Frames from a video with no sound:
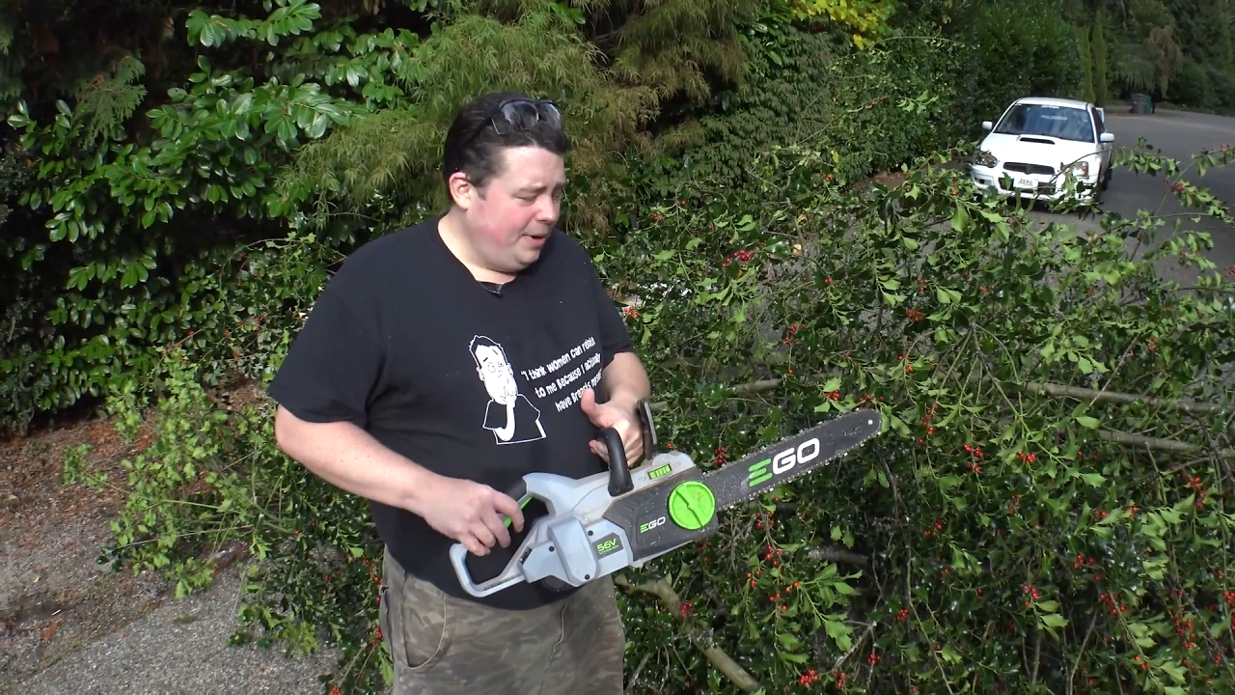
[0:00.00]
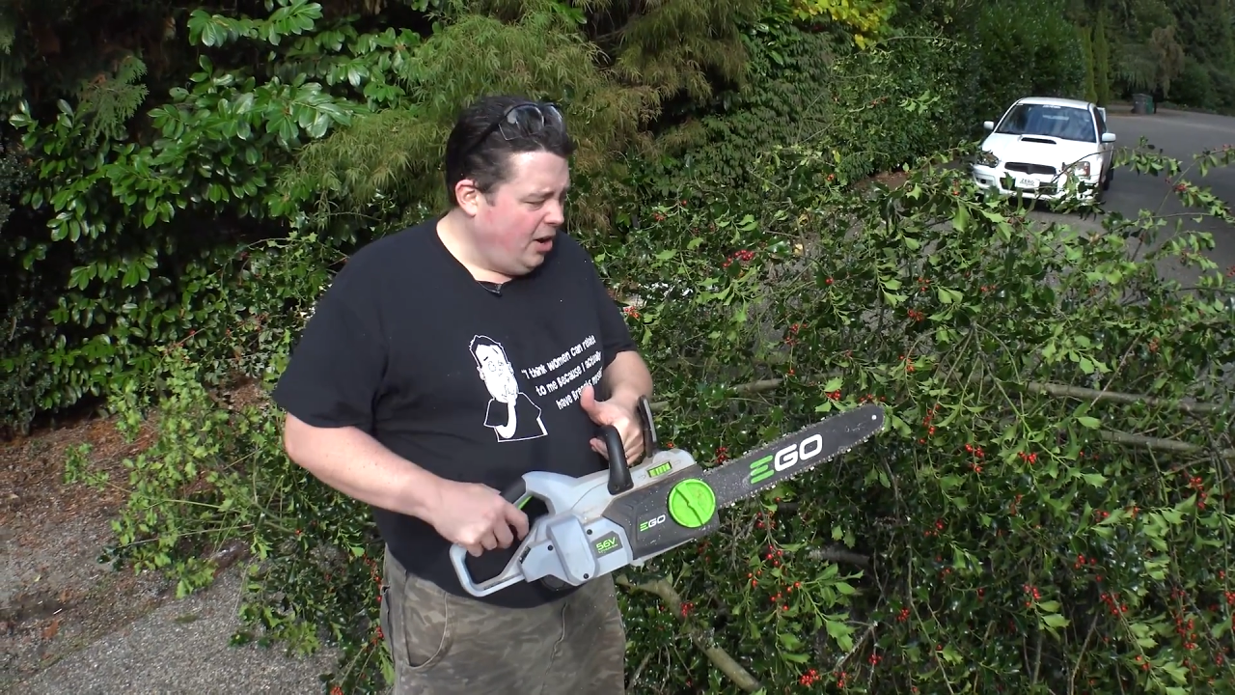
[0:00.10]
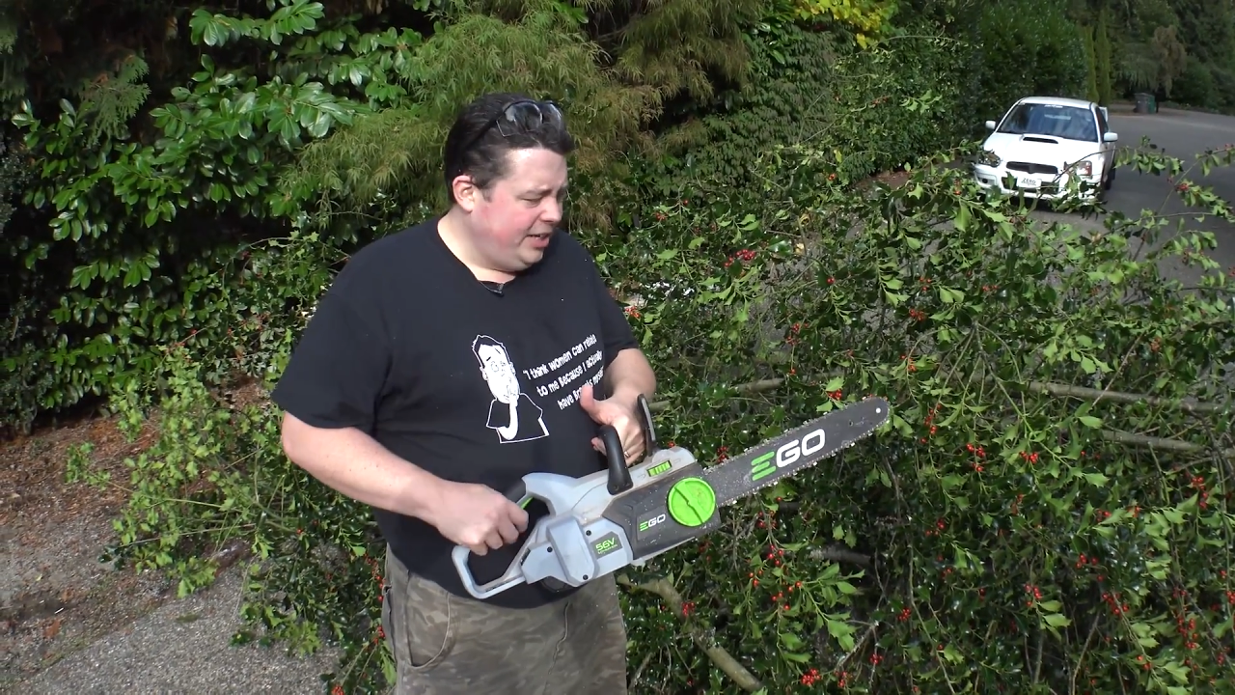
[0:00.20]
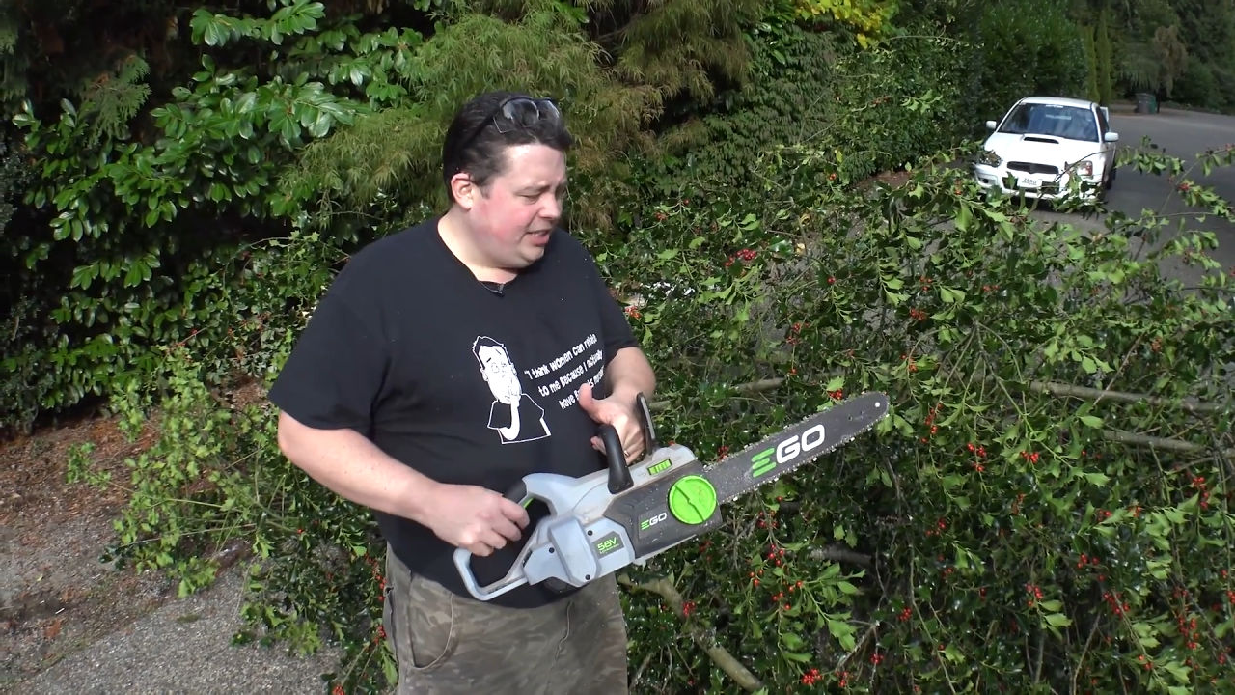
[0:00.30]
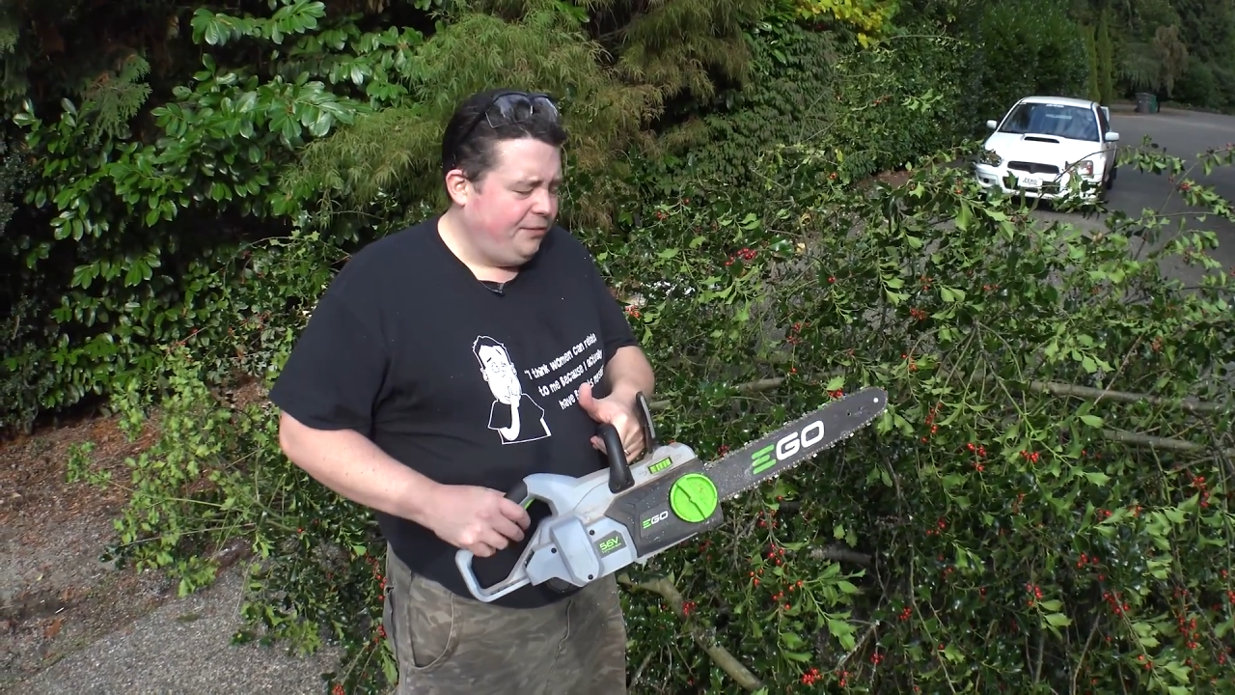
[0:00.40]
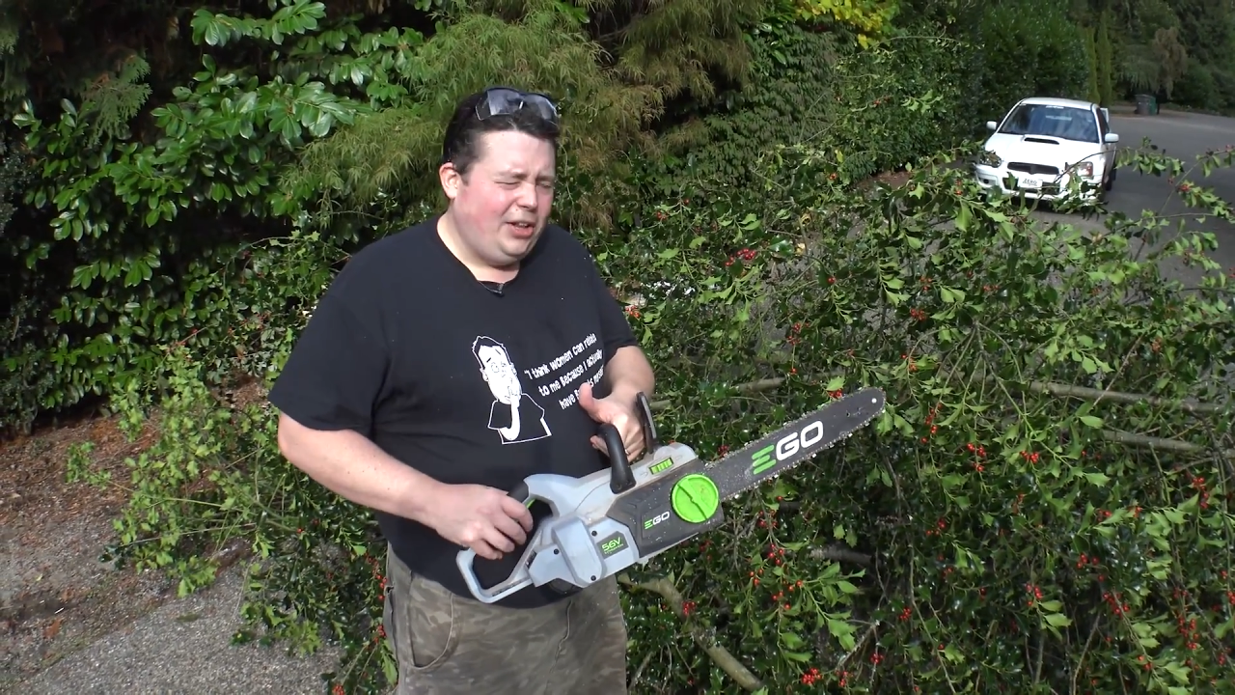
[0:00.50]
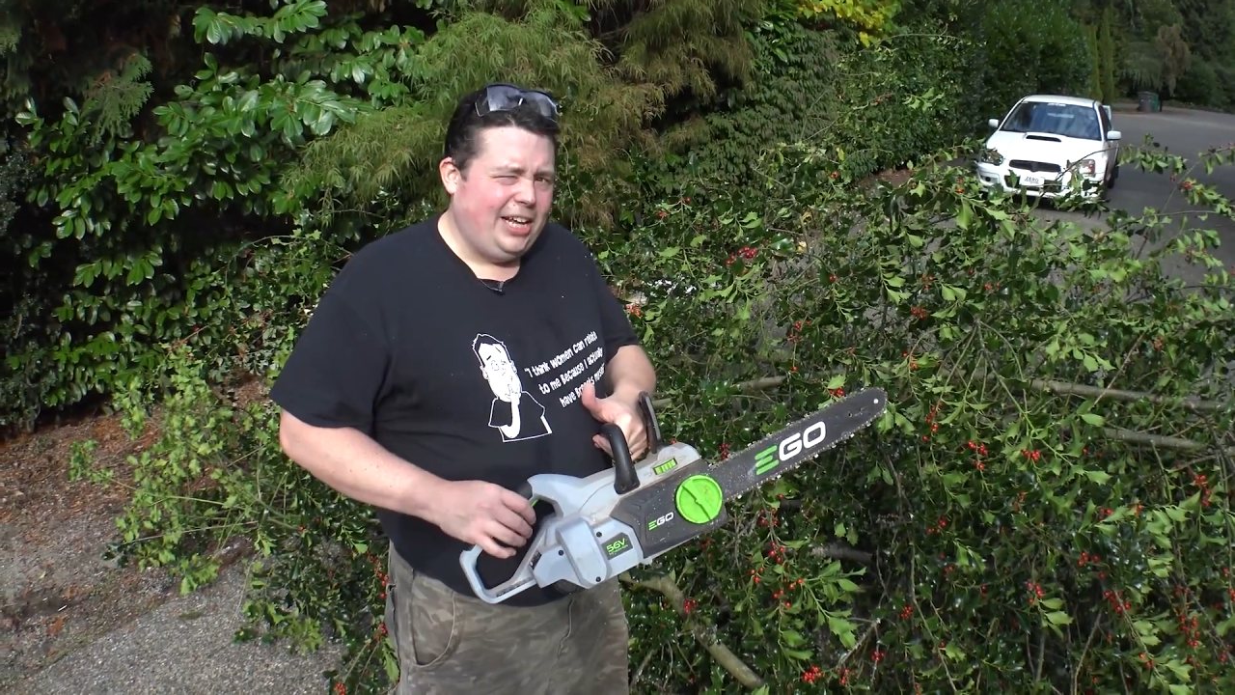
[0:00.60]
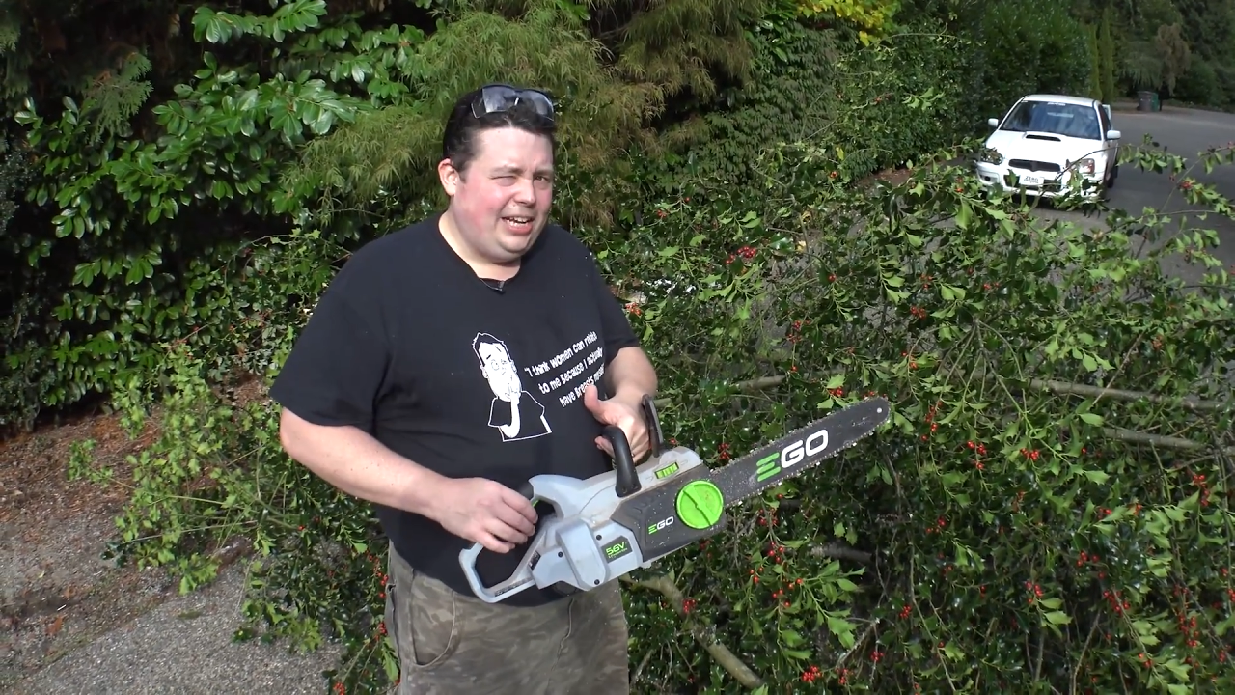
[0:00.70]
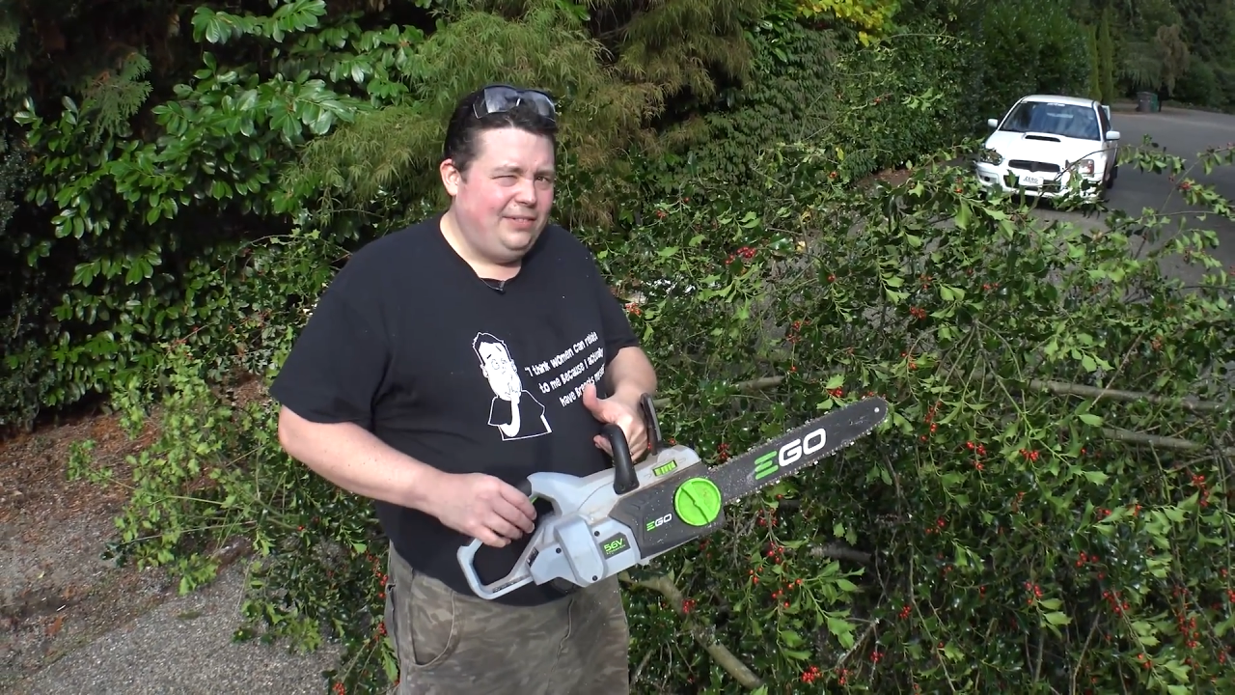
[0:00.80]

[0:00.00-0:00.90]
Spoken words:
To be honest, it felt like